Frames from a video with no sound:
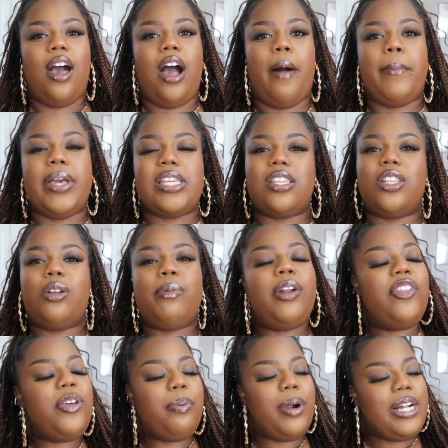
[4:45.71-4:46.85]
It's a little bit
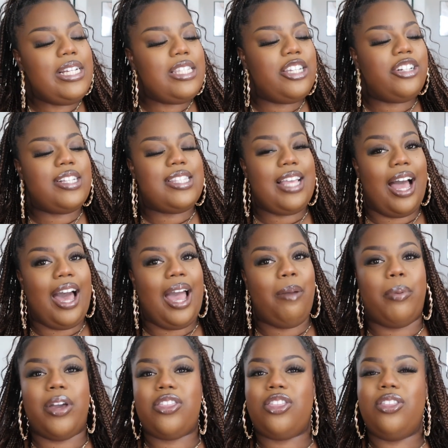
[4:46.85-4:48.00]
on the pricier side,
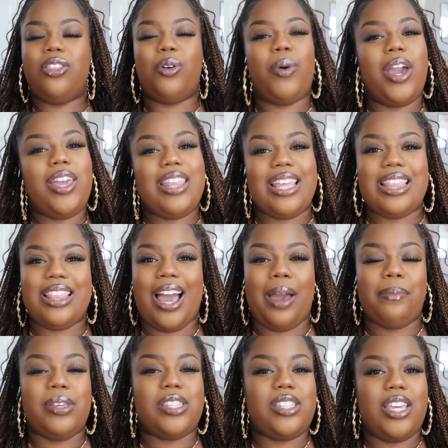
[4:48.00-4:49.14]
but the way that I
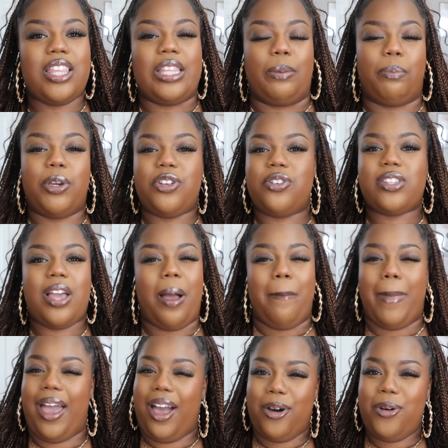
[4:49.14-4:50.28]
be seeing the pictures
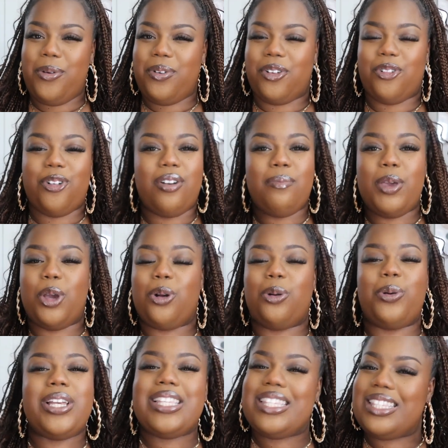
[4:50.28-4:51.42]
come out, girl, it'd be
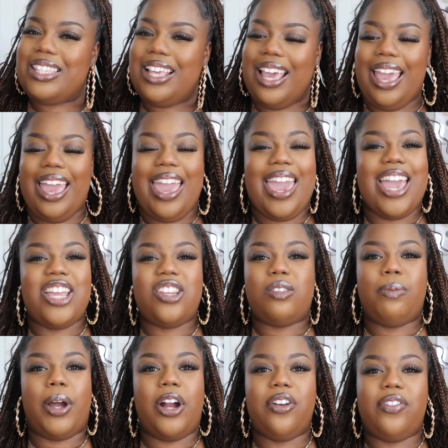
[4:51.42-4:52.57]
crisp and
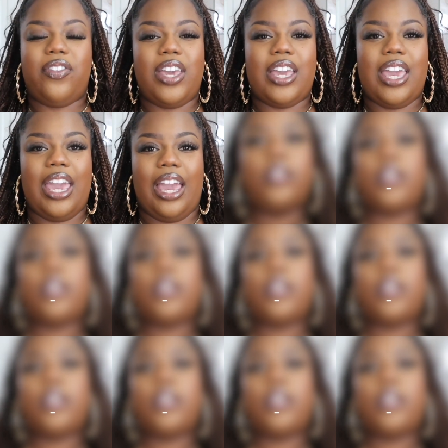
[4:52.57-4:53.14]
just perfect.